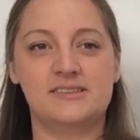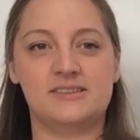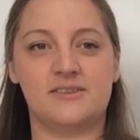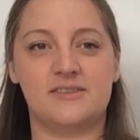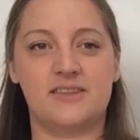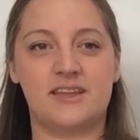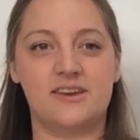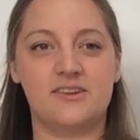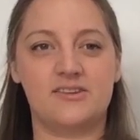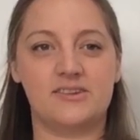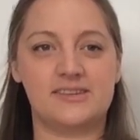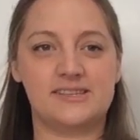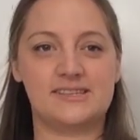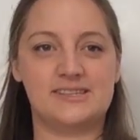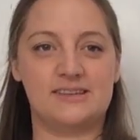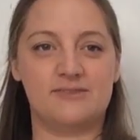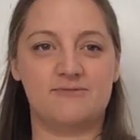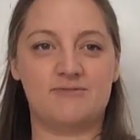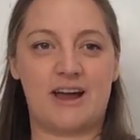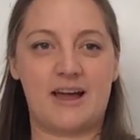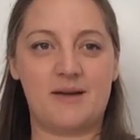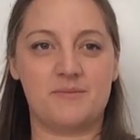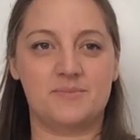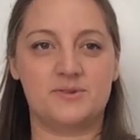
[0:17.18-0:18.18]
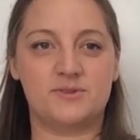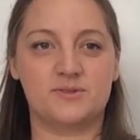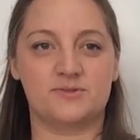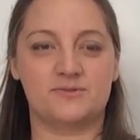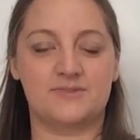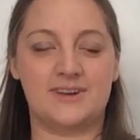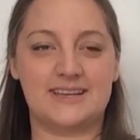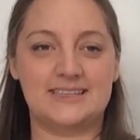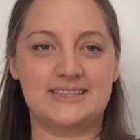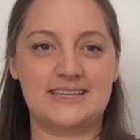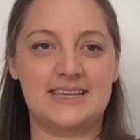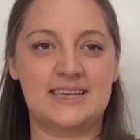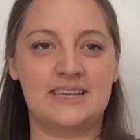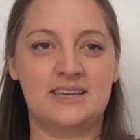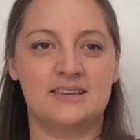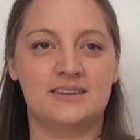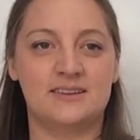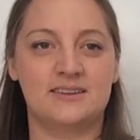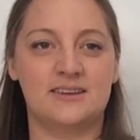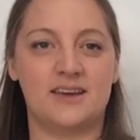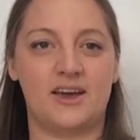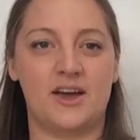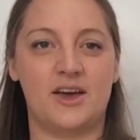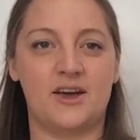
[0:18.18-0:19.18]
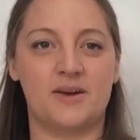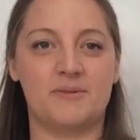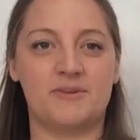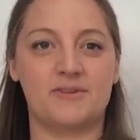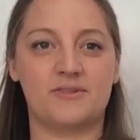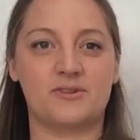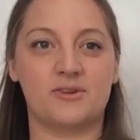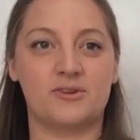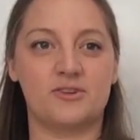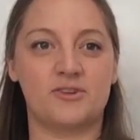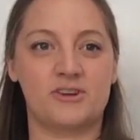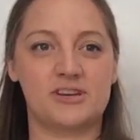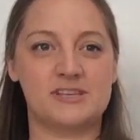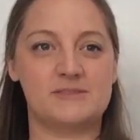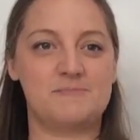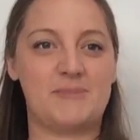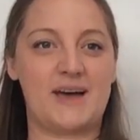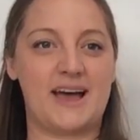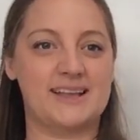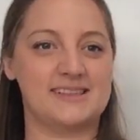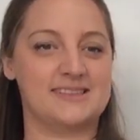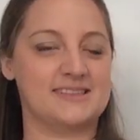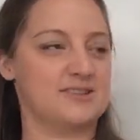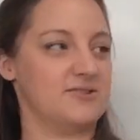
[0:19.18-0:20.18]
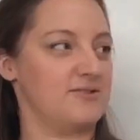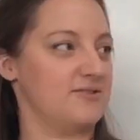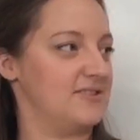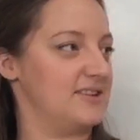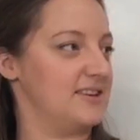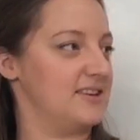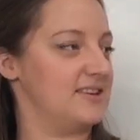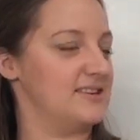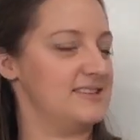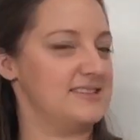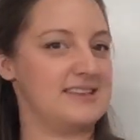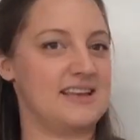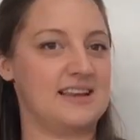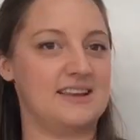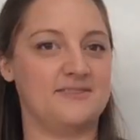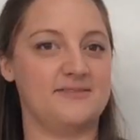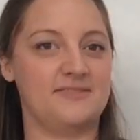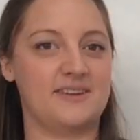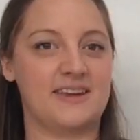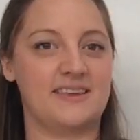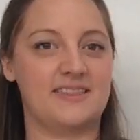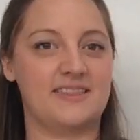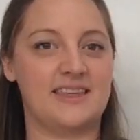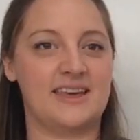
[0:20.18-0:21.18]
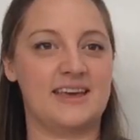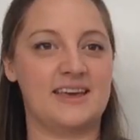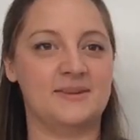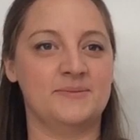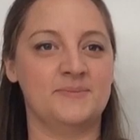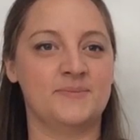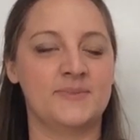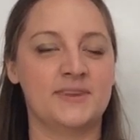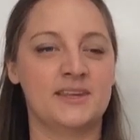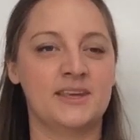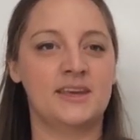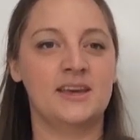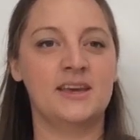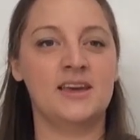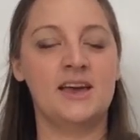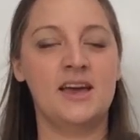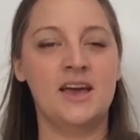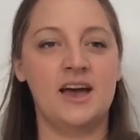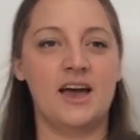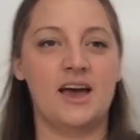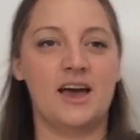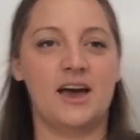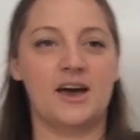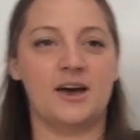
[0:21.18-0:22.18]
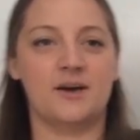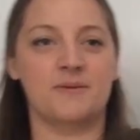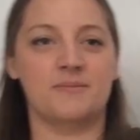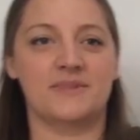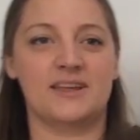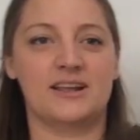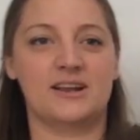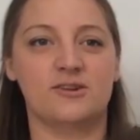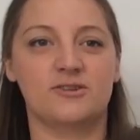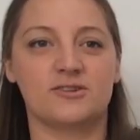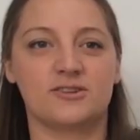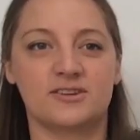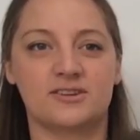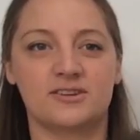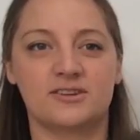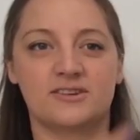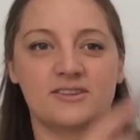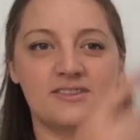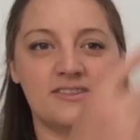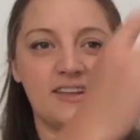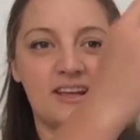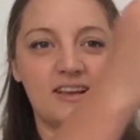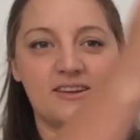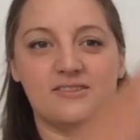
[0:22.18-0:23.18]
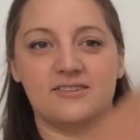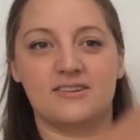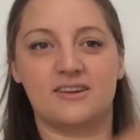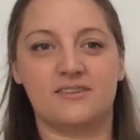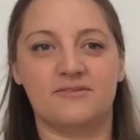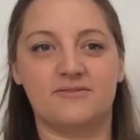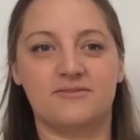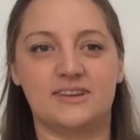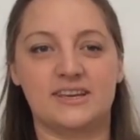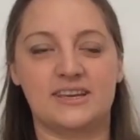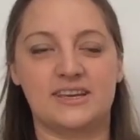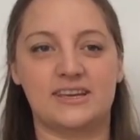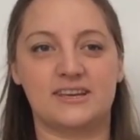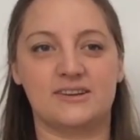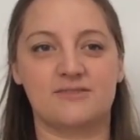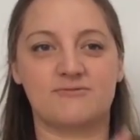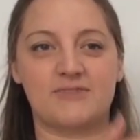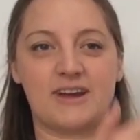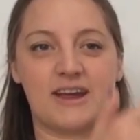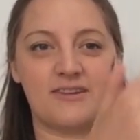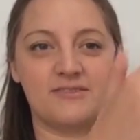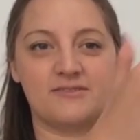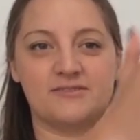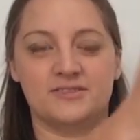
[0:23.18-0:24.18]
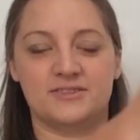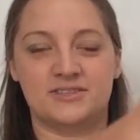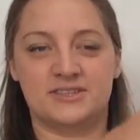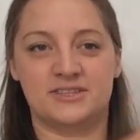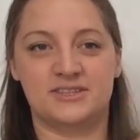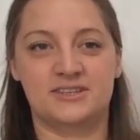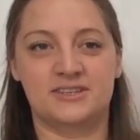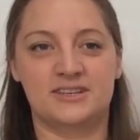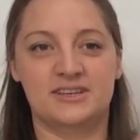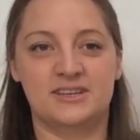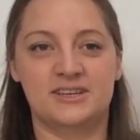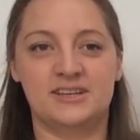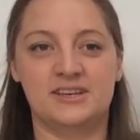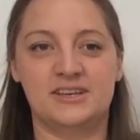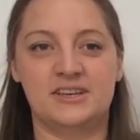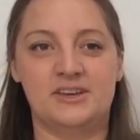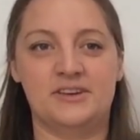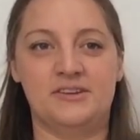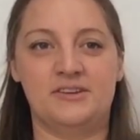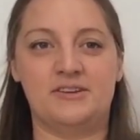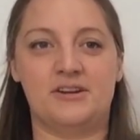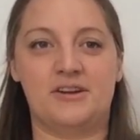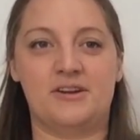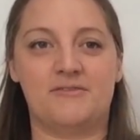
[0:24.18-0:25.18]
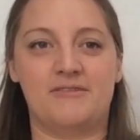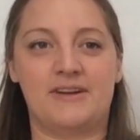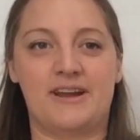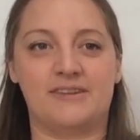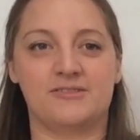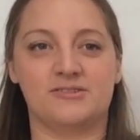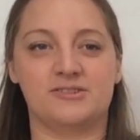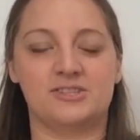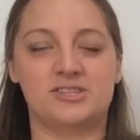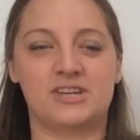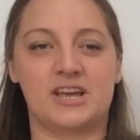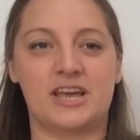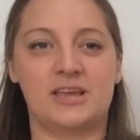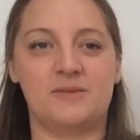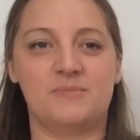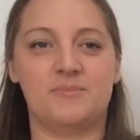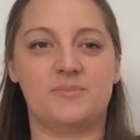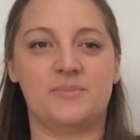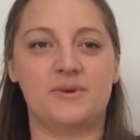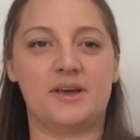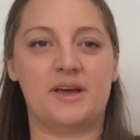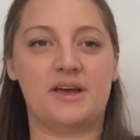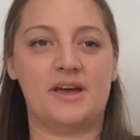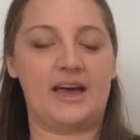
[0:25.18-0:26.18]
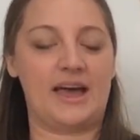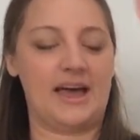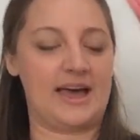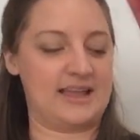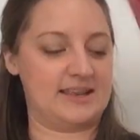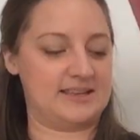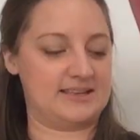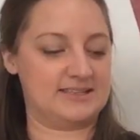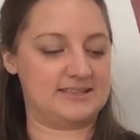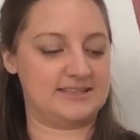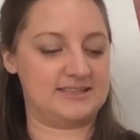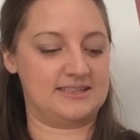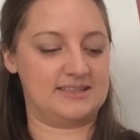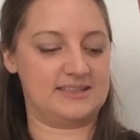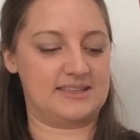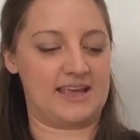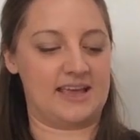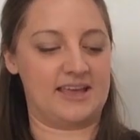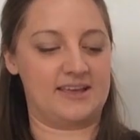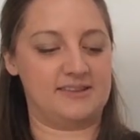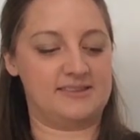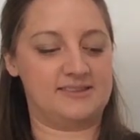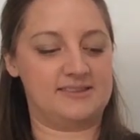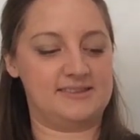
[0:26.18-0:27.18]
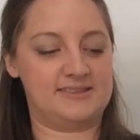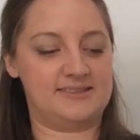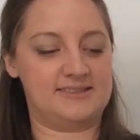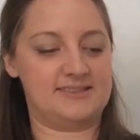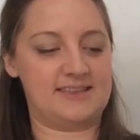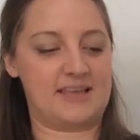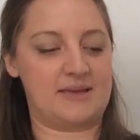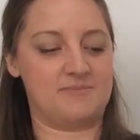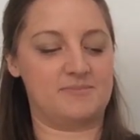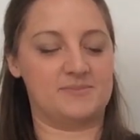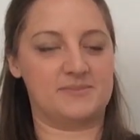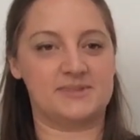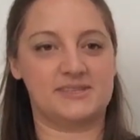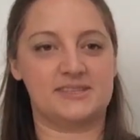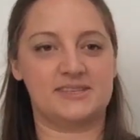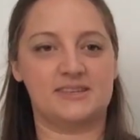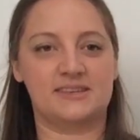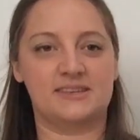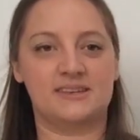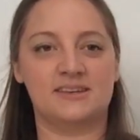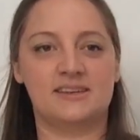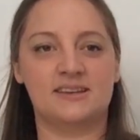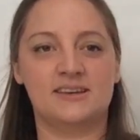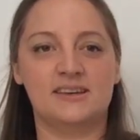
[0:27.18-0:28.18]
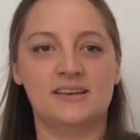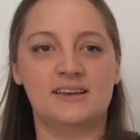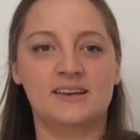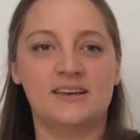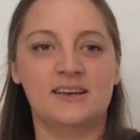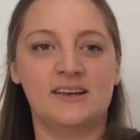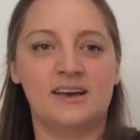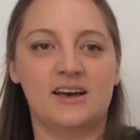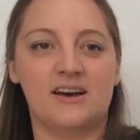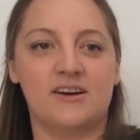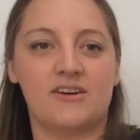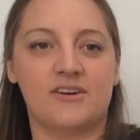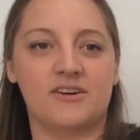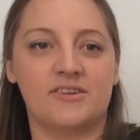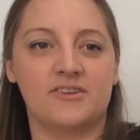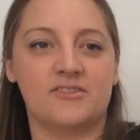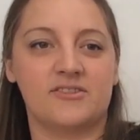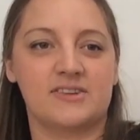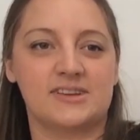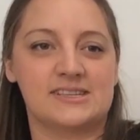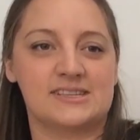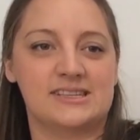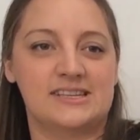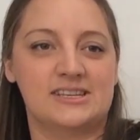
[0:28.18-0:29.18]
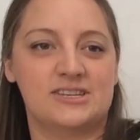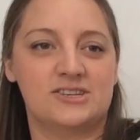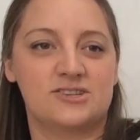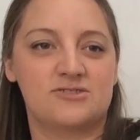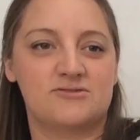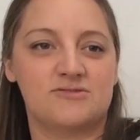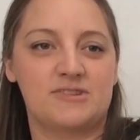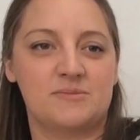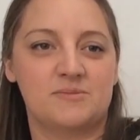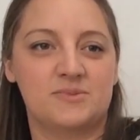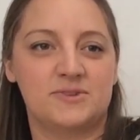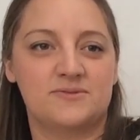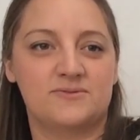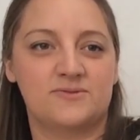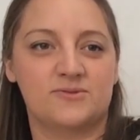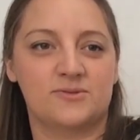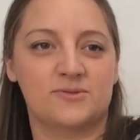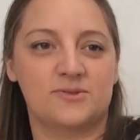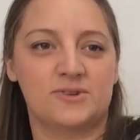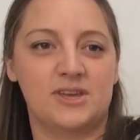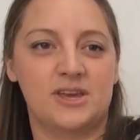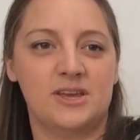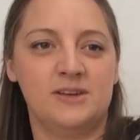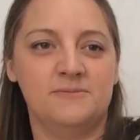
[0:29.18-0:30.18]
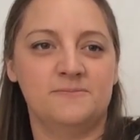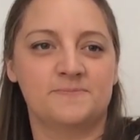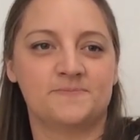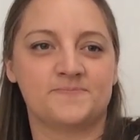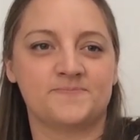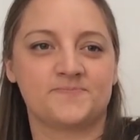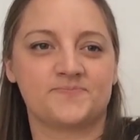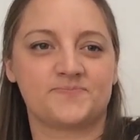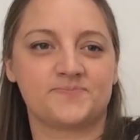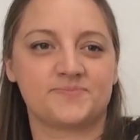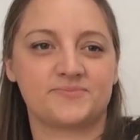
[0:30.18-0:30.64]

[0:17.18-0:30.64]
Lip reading: So they're nicely wrapped already. They've got a nice pattern on the cellophane there. They look lovely in a round shape, and their stems are nicely stripped for you,